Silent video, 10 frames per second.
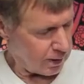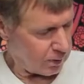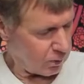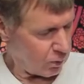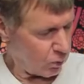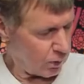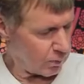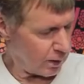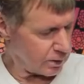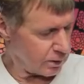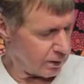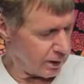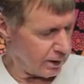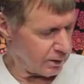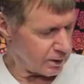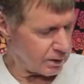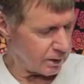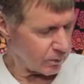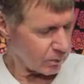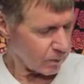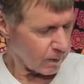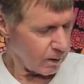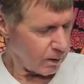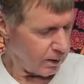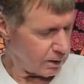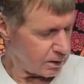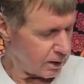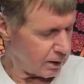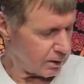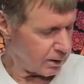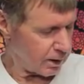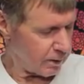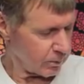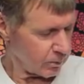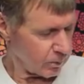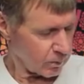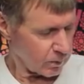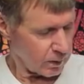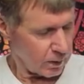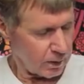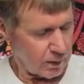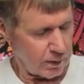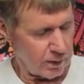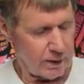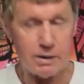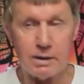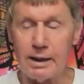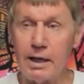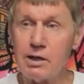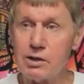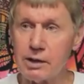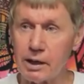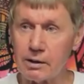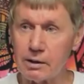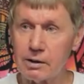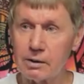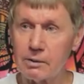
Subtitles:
And what makes it really interesting is that it's an extract